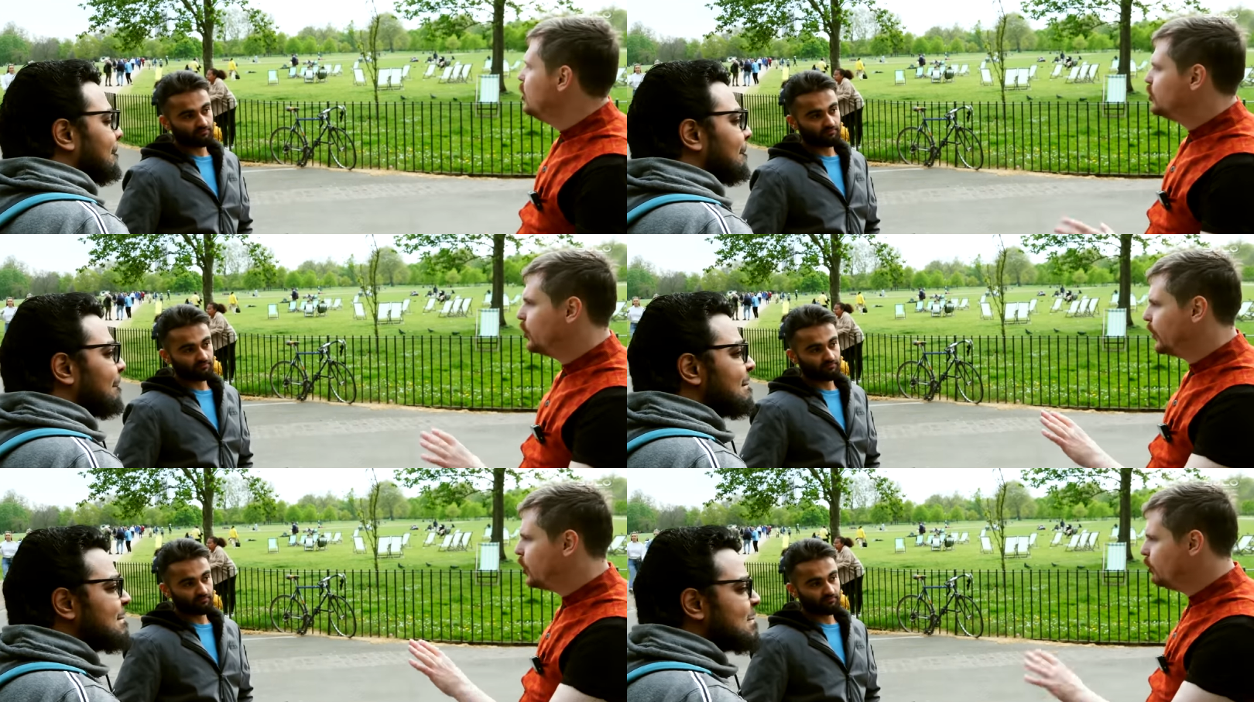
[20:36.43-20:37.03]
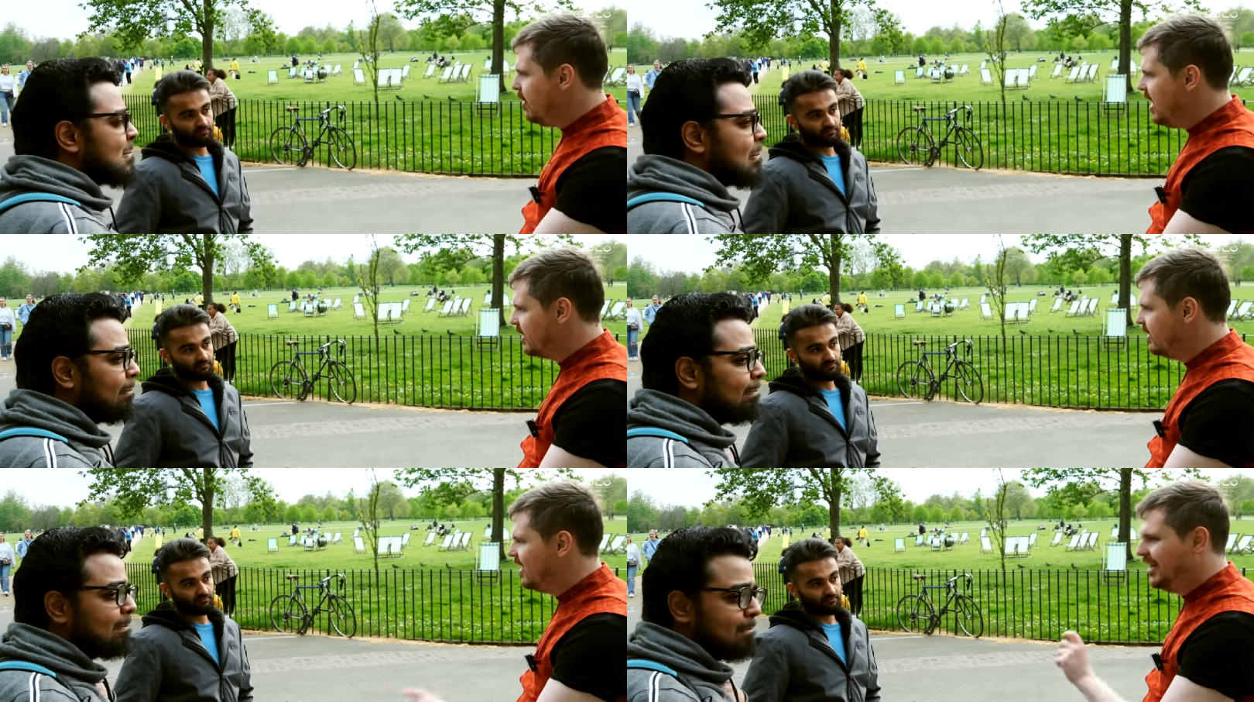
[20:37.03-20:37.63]
Speaker 1: So the Quran
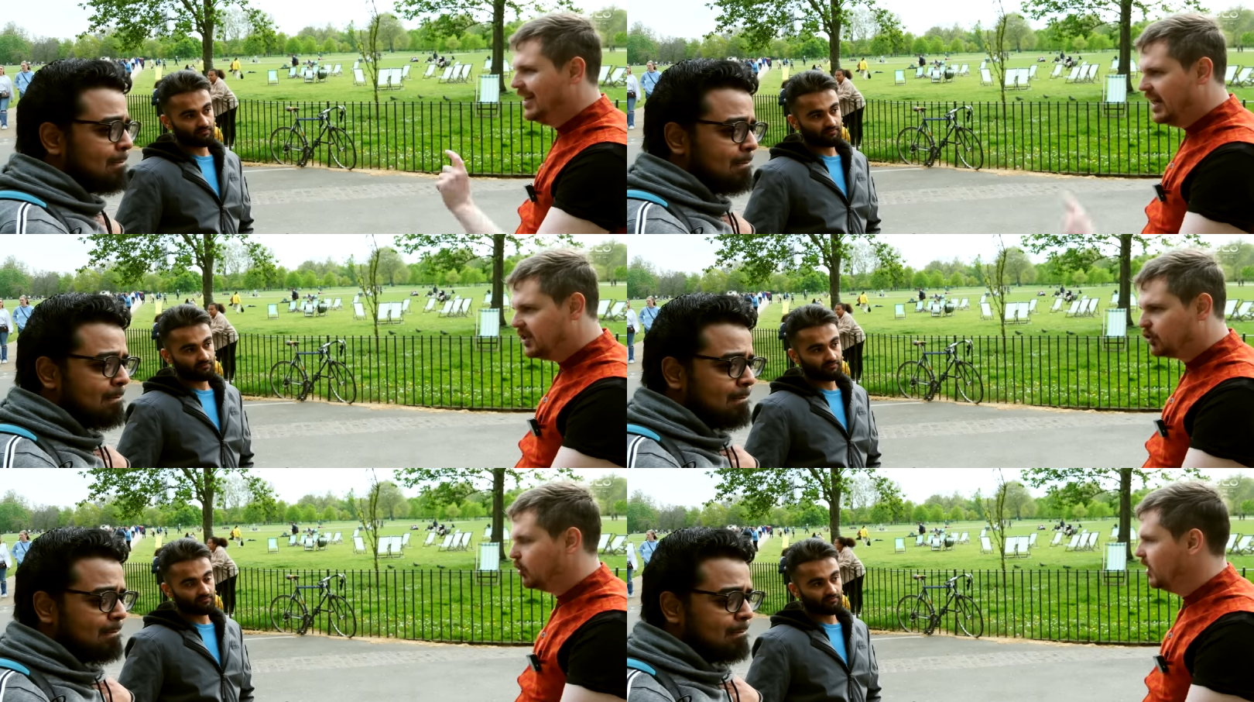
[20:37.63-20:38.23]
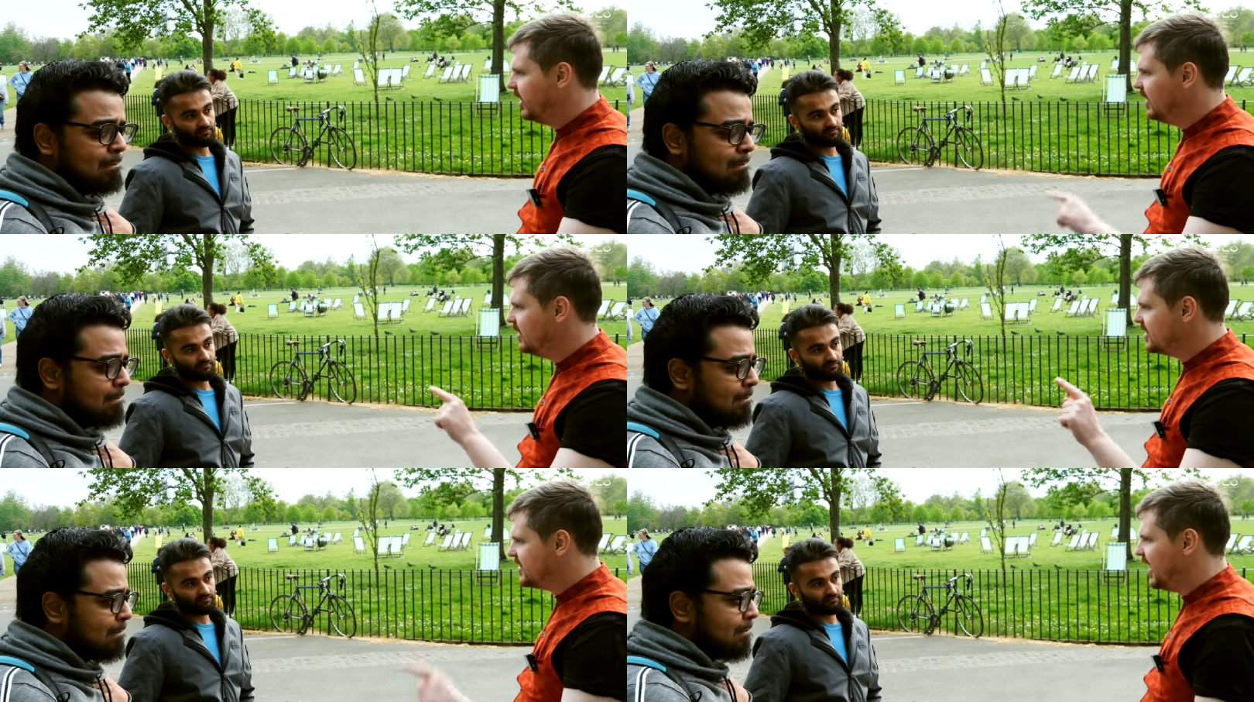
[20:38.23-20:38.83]

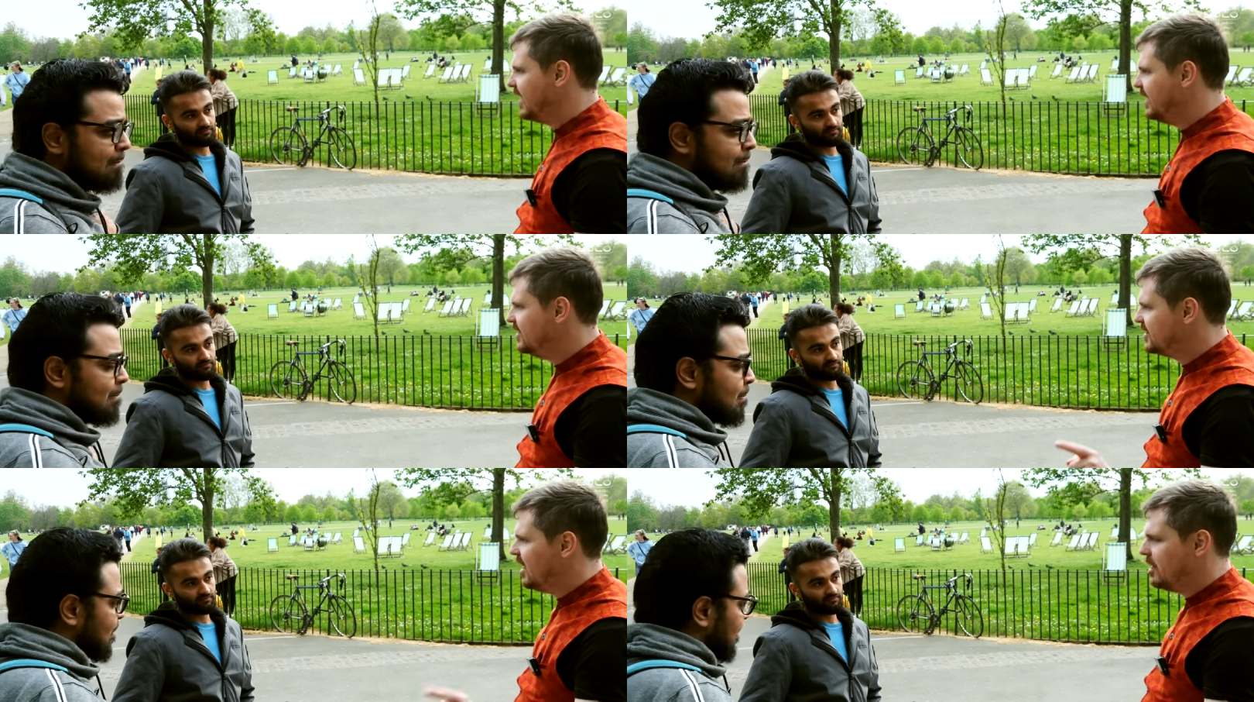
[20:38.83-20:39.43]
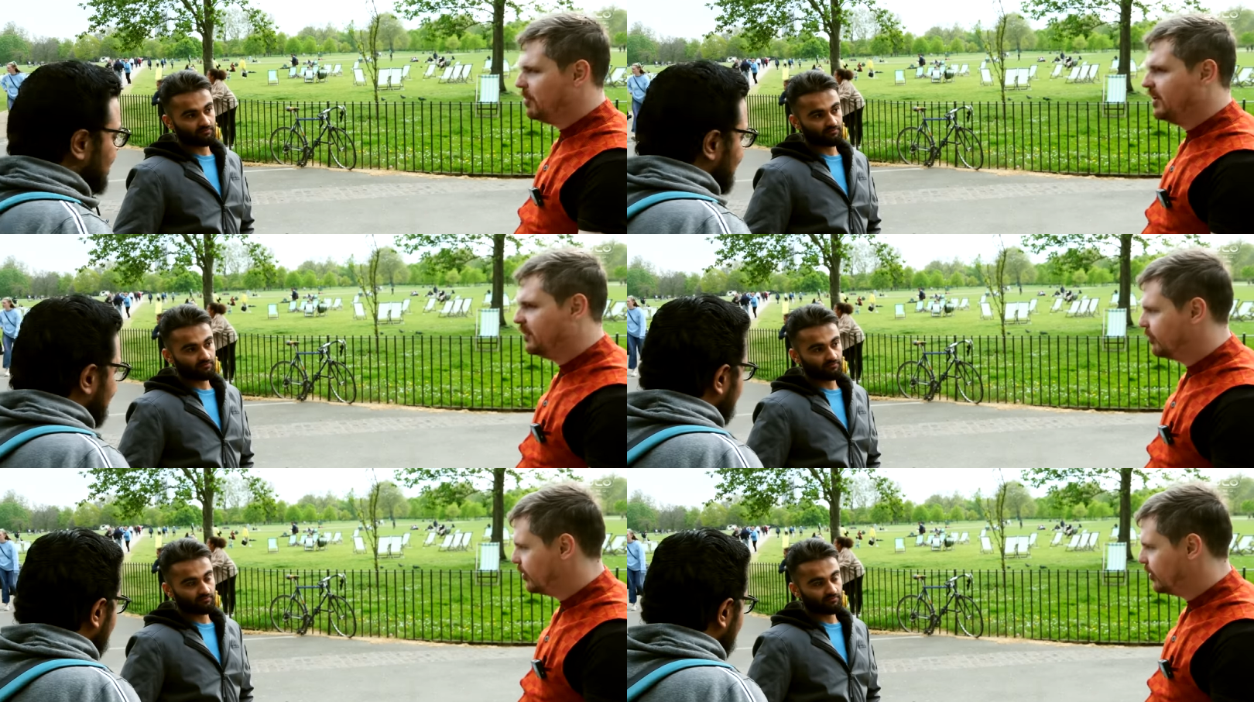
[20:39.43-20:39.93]
literally says, I believe in